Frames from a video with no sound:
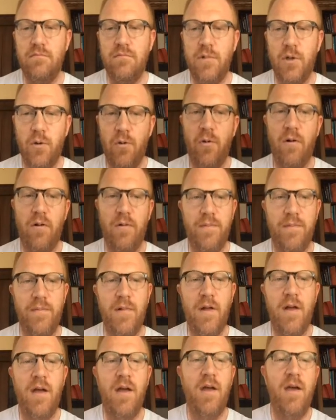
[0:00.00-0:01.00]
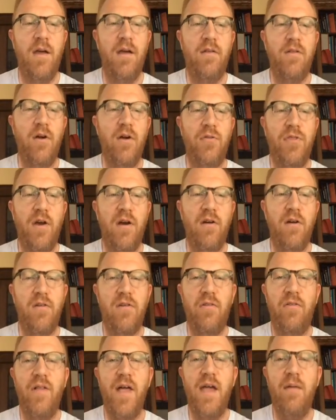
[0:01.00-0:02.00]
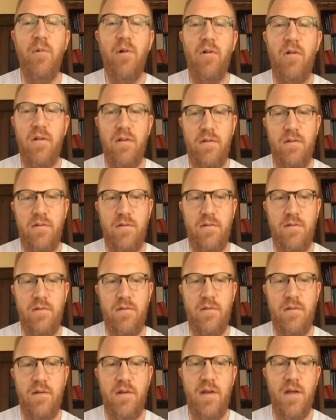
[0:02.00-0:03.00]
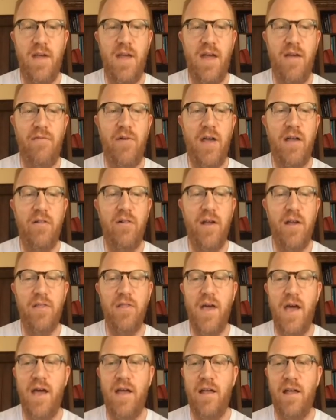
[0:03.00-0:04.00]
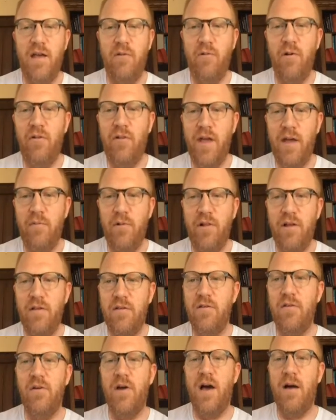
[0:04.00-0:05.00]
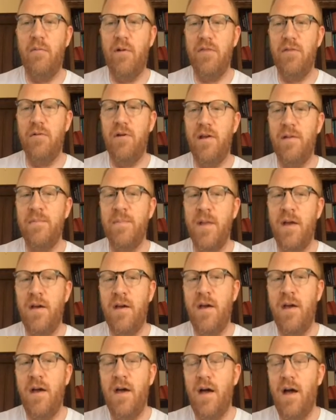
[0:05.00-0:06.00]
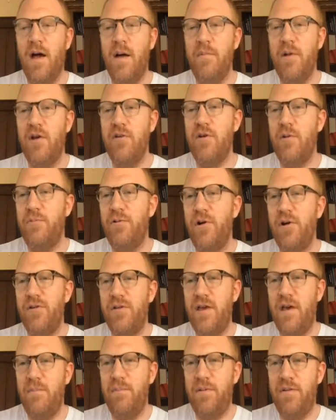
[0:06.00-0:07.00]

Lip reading: Cool. Note there is a label. If I click that, it will label it 2, 3. Here's a pro tip.